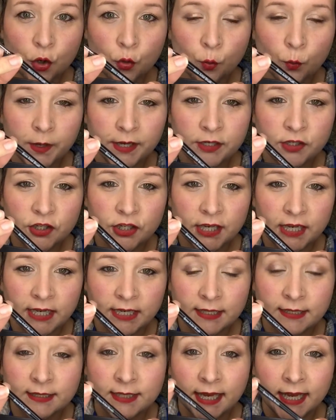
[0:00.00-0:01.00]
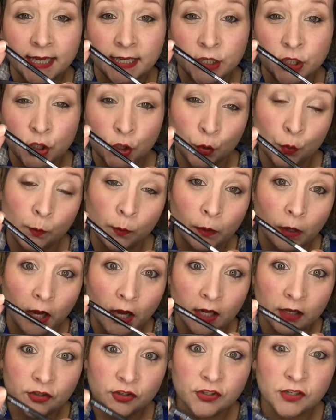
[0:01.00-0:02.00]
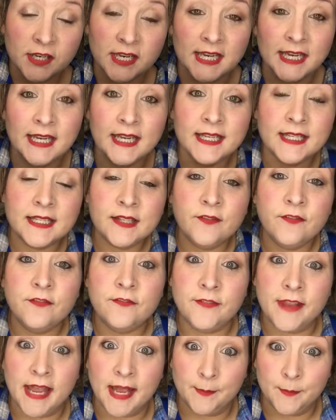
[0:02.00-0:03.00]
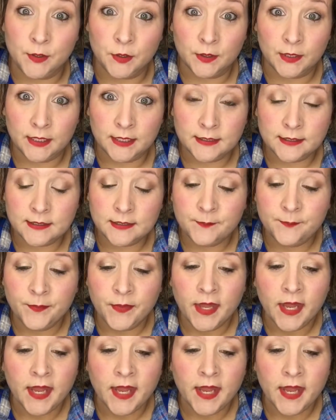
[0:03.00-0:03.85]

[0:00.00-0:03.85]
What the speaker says: which is a new brush. It is fabulous.